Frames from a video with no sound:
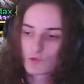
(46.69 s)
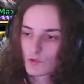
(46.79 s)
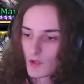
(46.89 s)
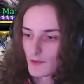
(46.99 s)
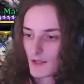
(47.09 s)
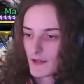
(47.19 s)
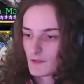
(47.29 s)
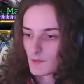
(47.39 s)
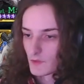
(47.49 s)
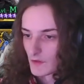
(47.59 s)
certain
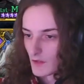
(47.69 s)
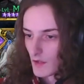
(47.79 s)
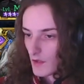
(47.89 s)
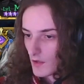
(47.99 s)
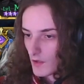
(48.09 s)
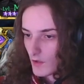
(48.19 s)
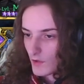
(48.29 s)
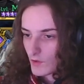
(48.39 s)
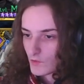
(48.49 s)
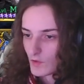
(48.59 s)
items.
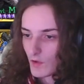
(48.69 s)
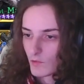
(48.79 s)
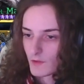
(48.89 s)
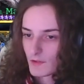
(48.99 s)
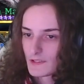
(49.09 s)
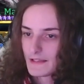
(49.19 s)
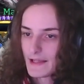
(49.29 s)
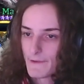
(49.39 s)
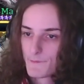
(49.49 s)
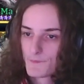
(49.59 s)
So, yeah.